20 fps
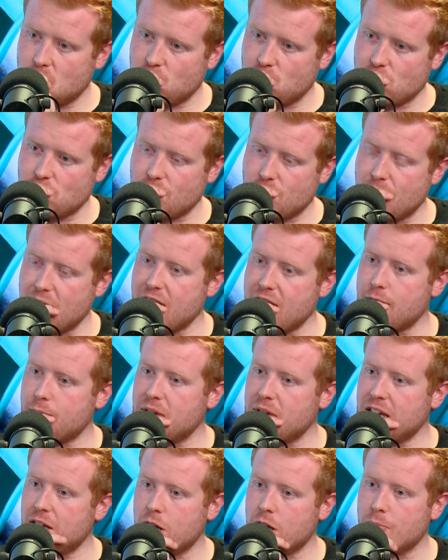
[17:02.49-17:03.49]
may
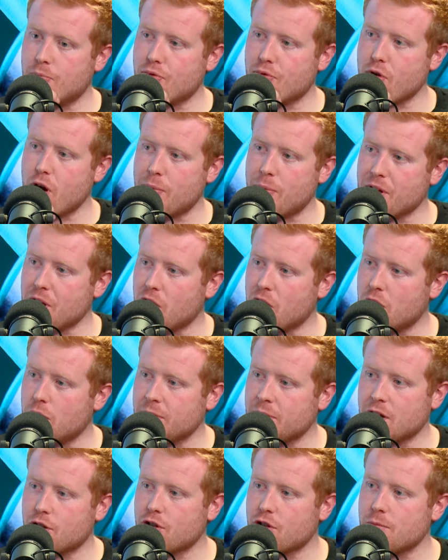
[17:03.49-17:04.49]
mean I'm probably not going to
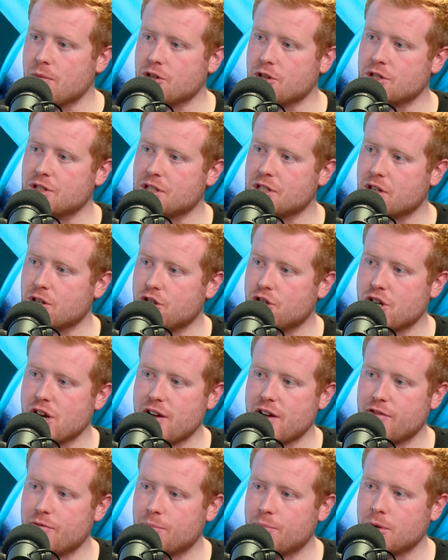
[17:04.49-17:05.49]
be a 3-Michelin-starred
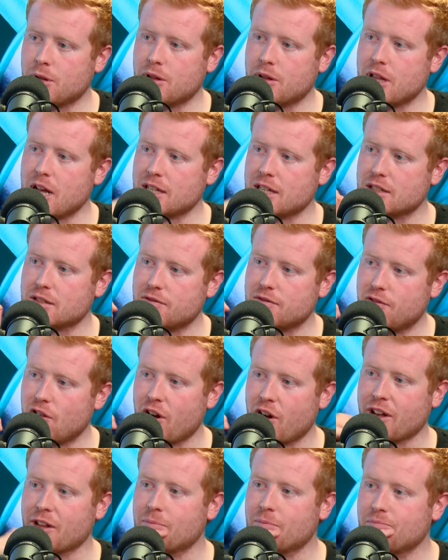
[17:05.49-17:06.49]
chef, but that's
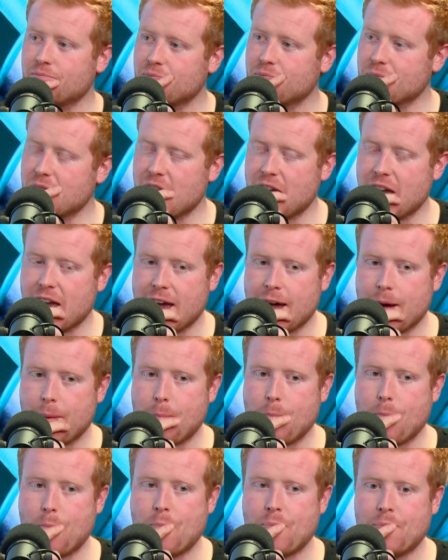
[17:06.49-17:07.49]
fine.
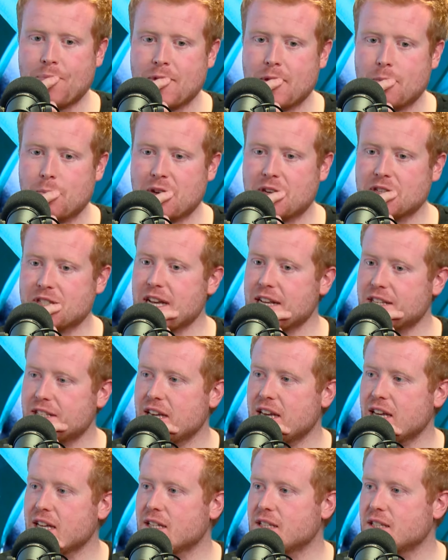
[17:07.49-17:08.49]
Because that
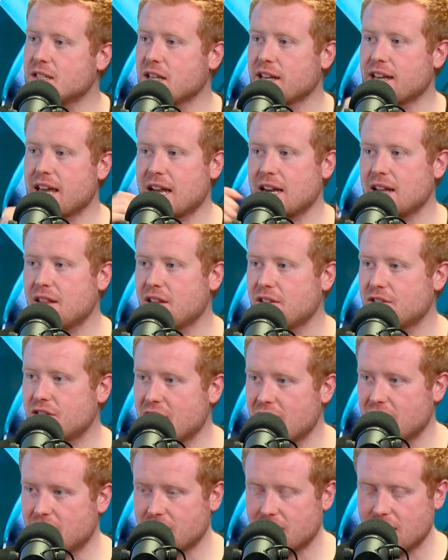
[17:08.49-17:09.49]
takes, like anything, to
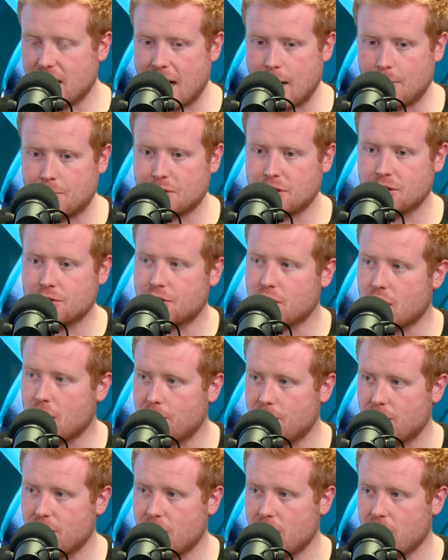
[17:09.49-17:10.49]
get to the absolute
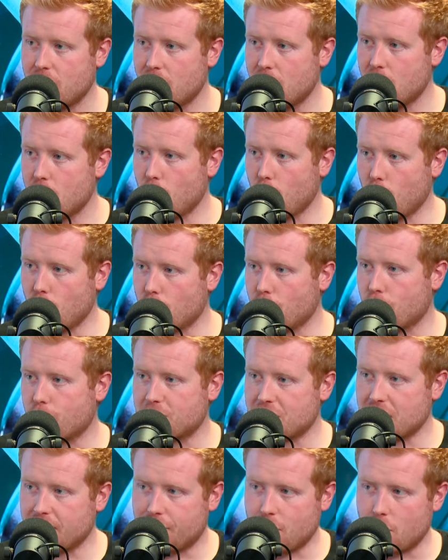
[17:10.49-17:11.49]
top,
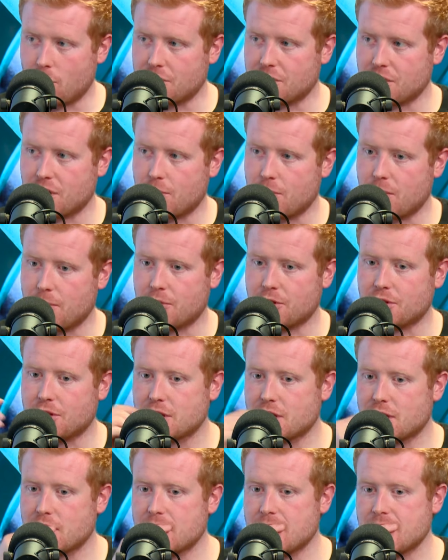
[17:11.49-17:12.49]
100% focus and commitment.
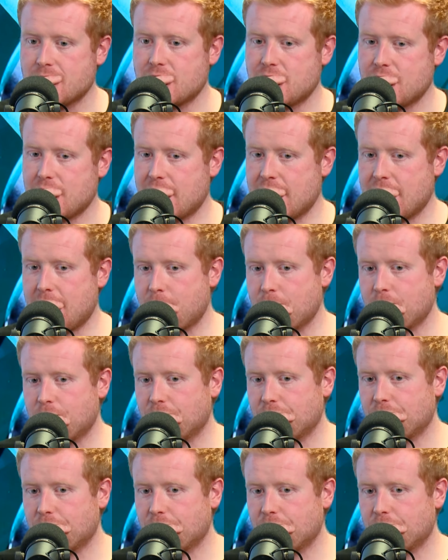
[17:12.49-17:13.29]
I